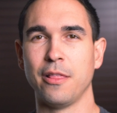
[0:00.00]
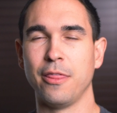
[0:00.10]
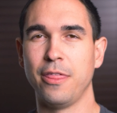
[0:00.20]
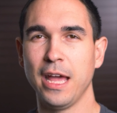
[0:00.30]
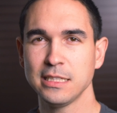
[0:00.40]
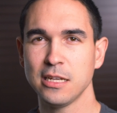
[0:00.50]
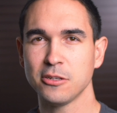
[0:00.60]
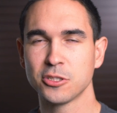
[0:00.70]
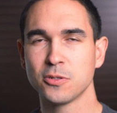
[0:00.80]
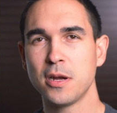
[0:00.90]
That's
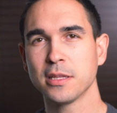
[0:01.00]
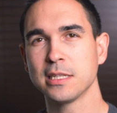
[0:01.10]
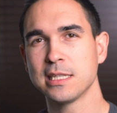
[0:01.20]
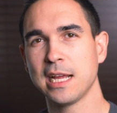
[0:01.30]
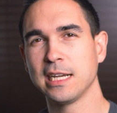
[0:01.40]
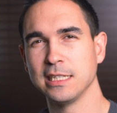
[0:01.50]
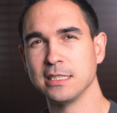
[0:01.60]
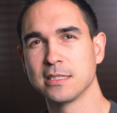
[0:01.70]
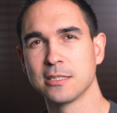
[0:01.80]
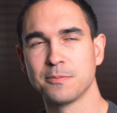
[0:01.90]
how strong this light
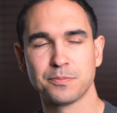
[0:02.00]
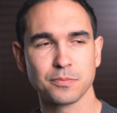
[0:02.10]
is.